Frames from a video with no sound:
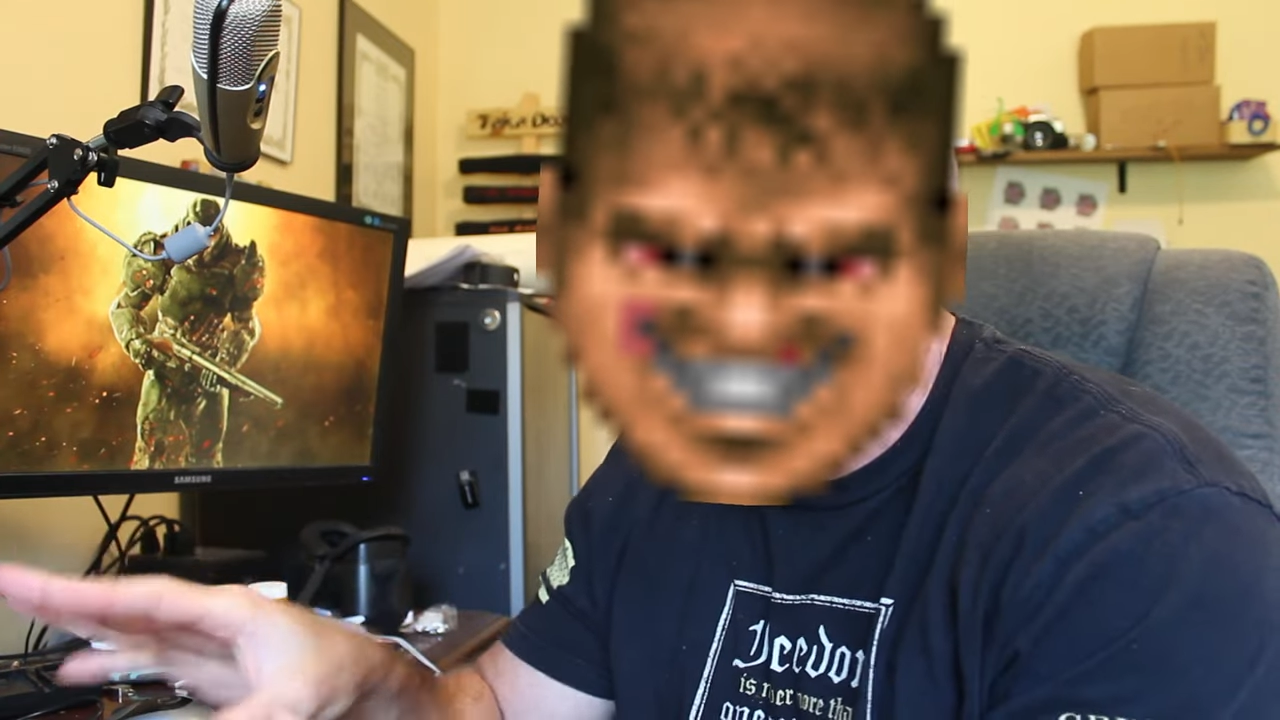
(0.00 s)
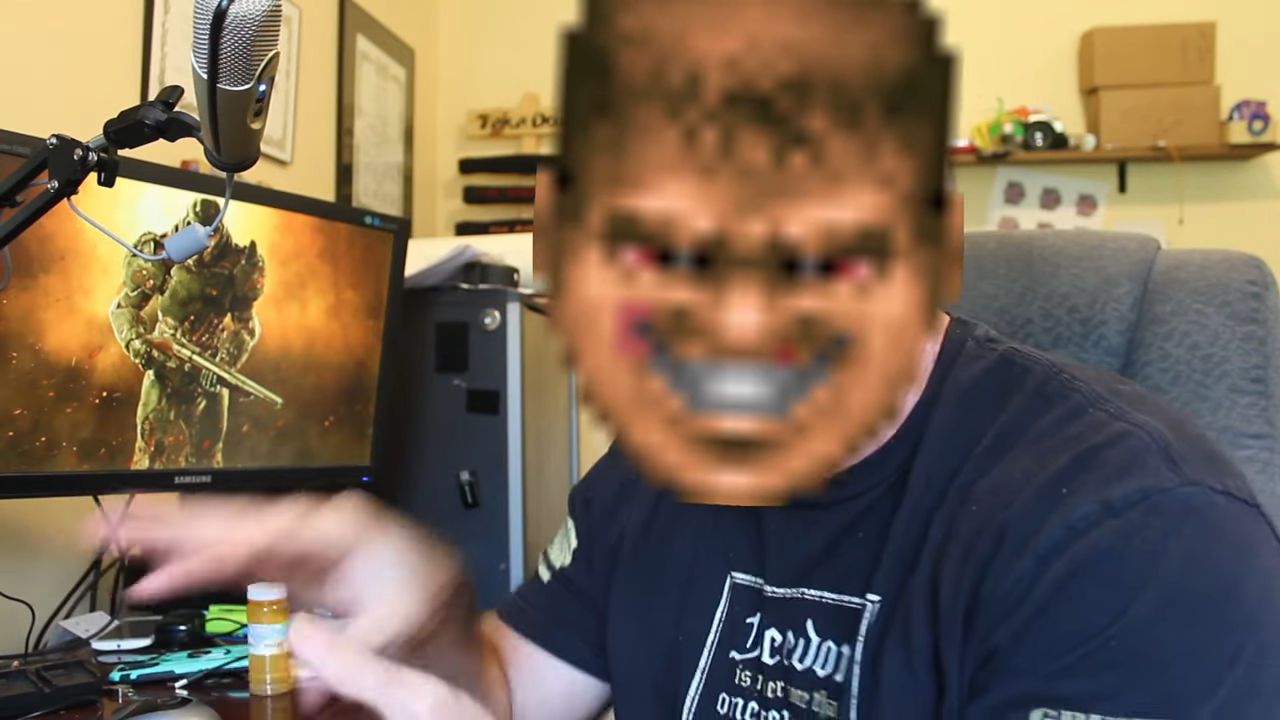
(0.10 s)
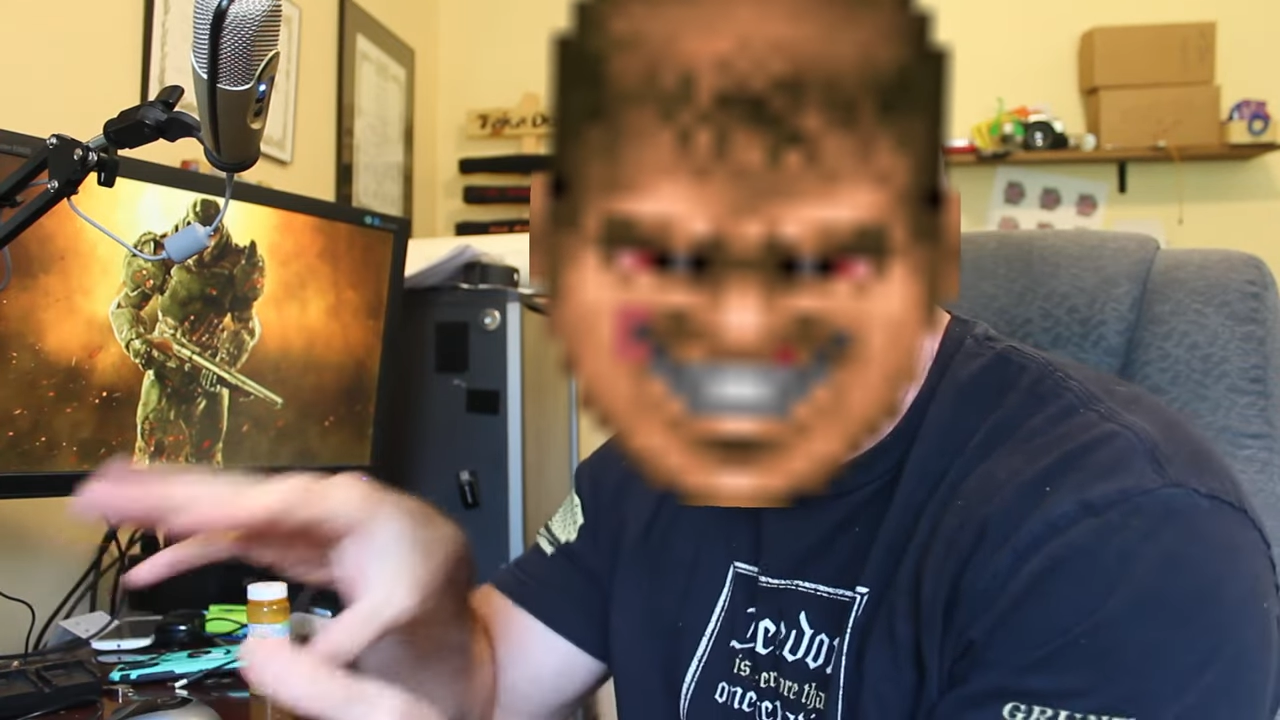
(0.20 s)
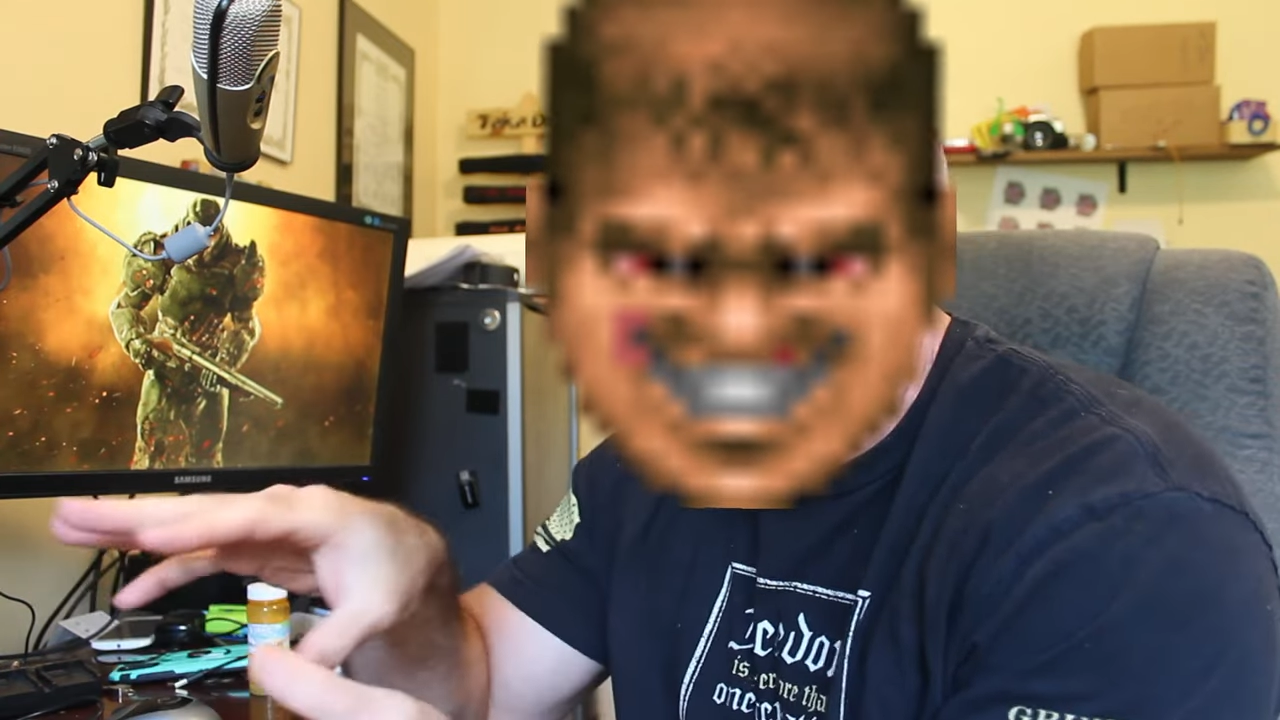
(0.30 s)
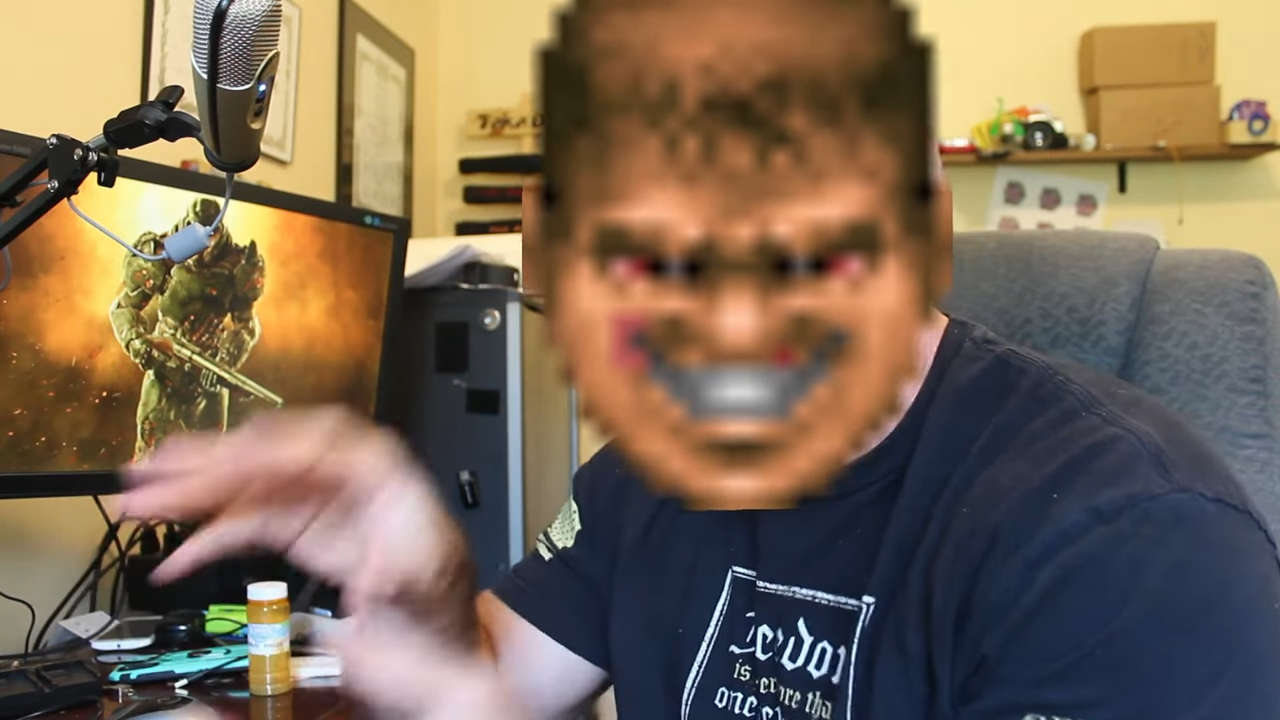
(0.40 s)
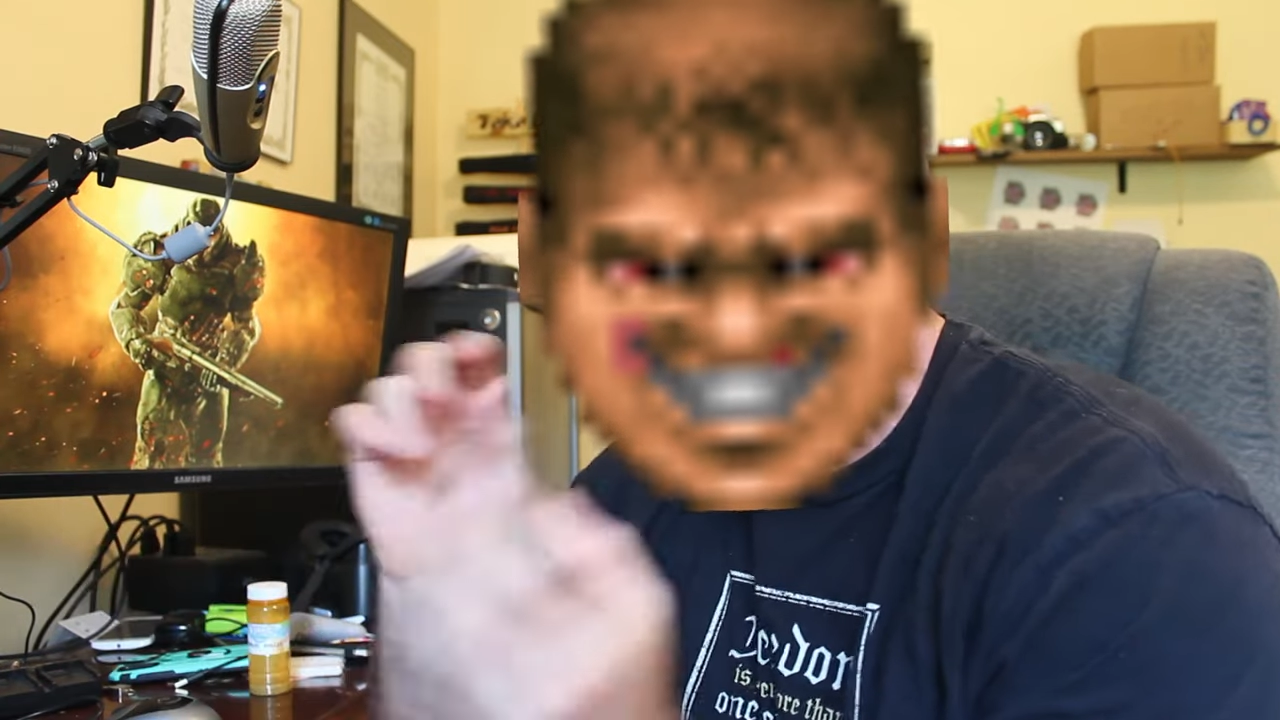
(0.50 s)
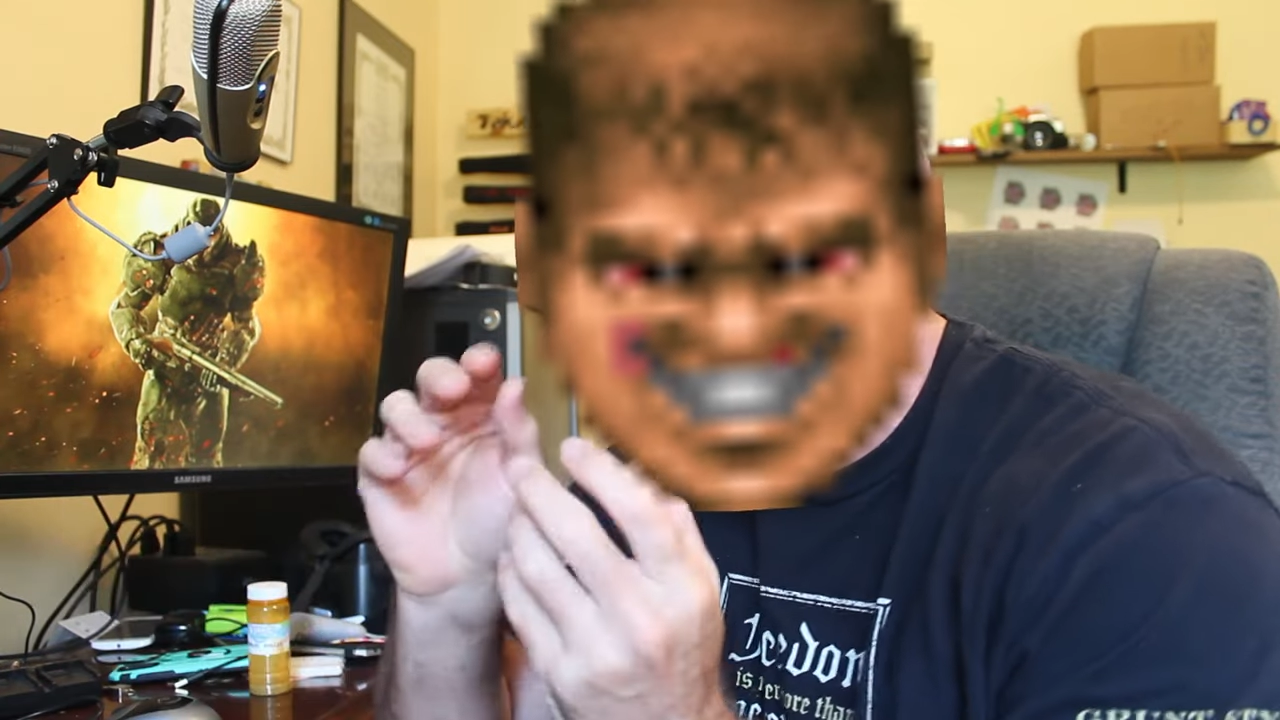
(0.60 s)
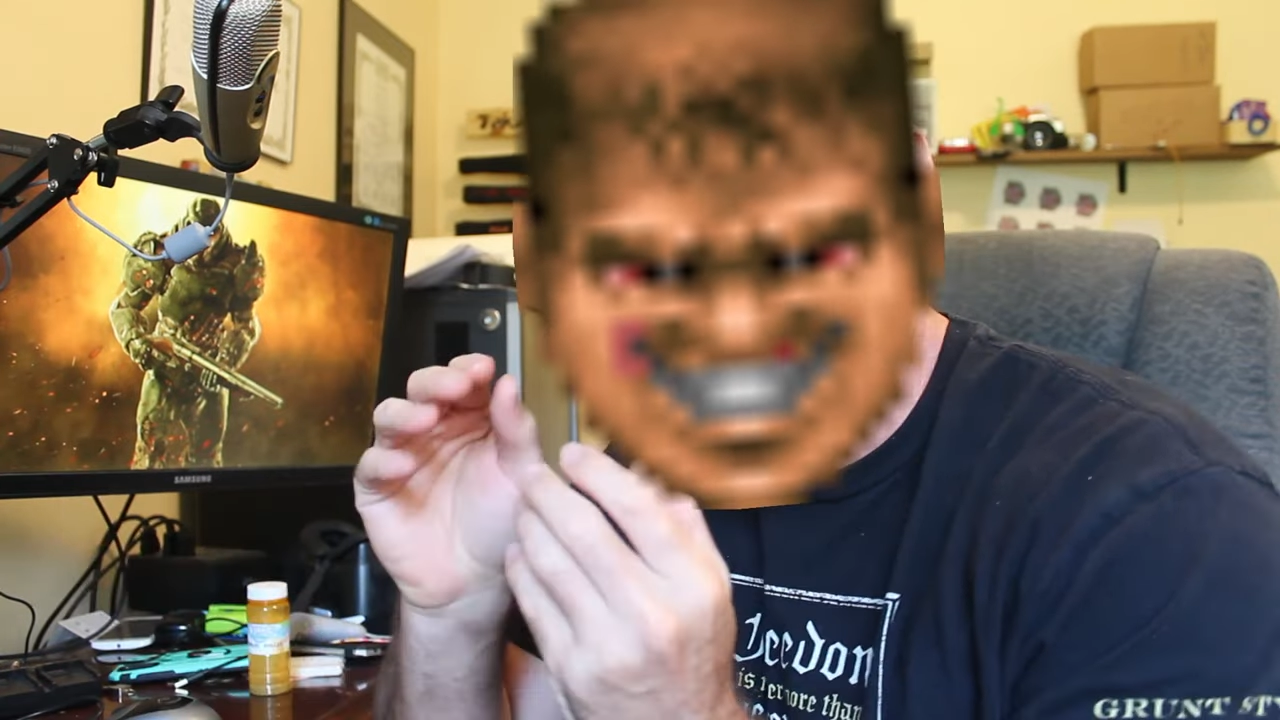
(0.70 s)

page,